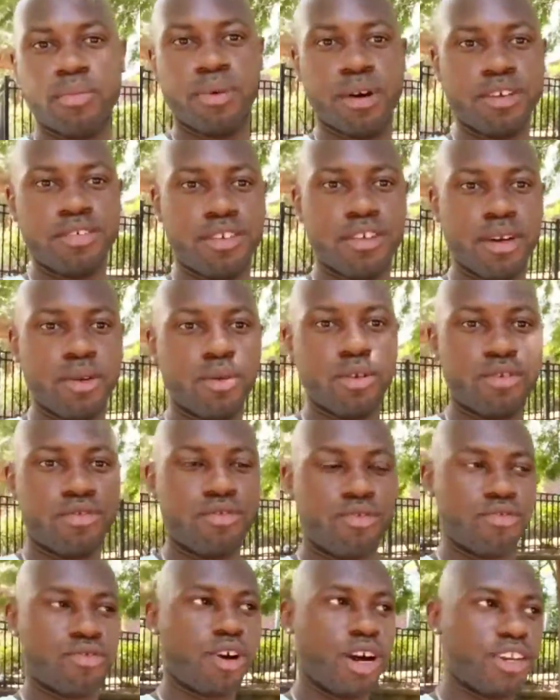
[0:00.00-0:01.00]
But they were
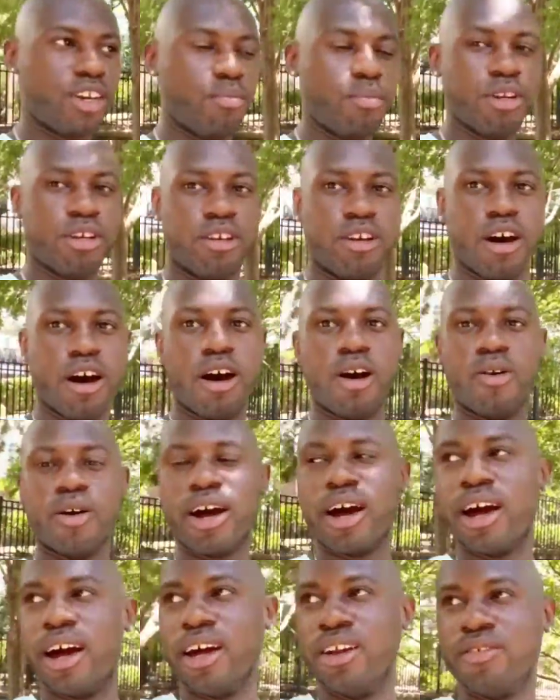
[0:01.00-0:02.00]
trying to get me to
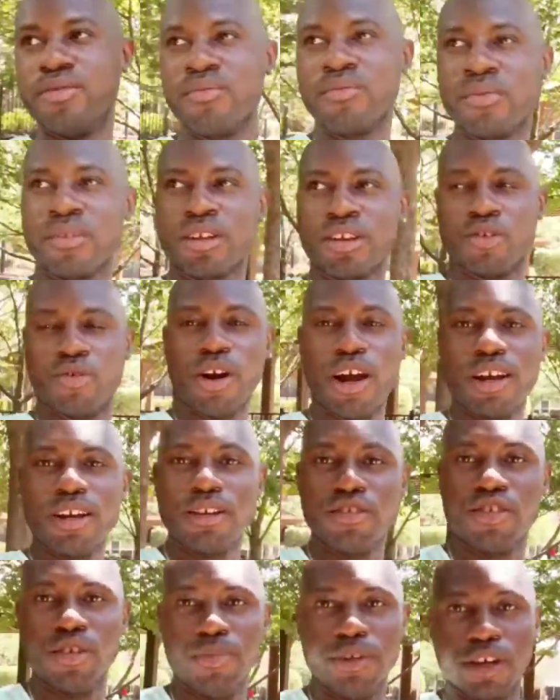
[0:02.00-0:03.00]
go, and
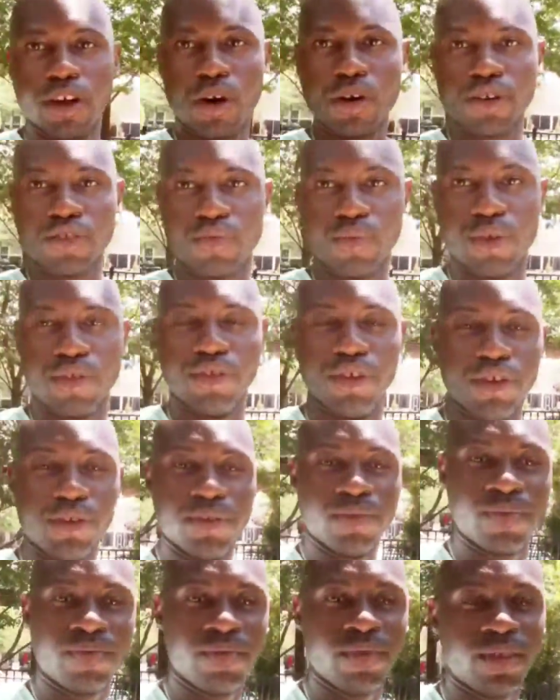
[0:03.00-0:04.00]
granted, to be honest with
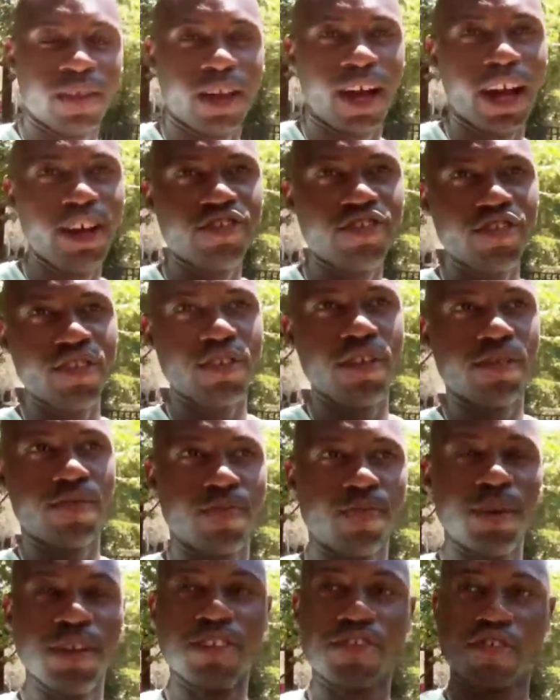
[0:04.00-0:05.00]
you, I should
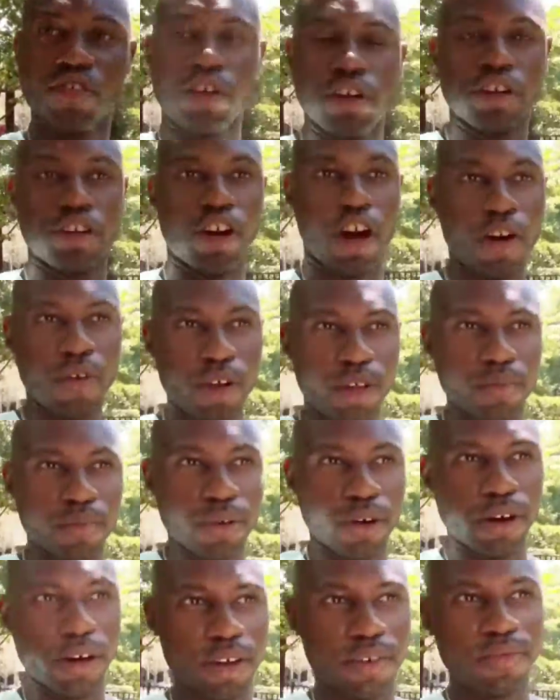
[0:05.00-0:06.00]
have been started going,
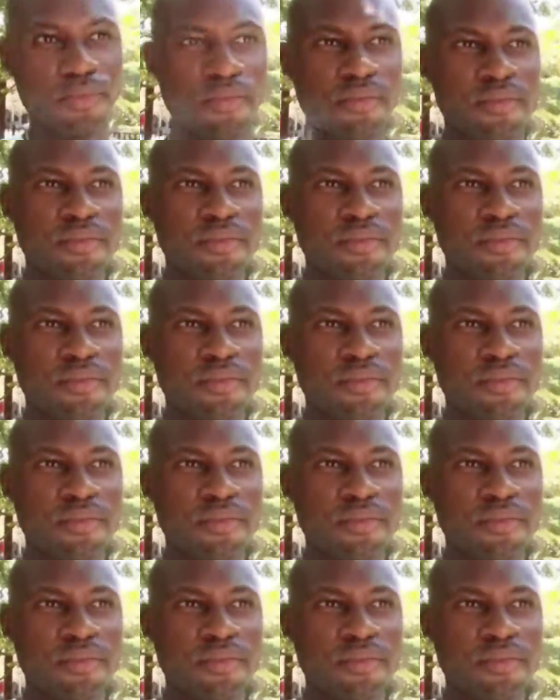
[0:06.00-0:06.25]
but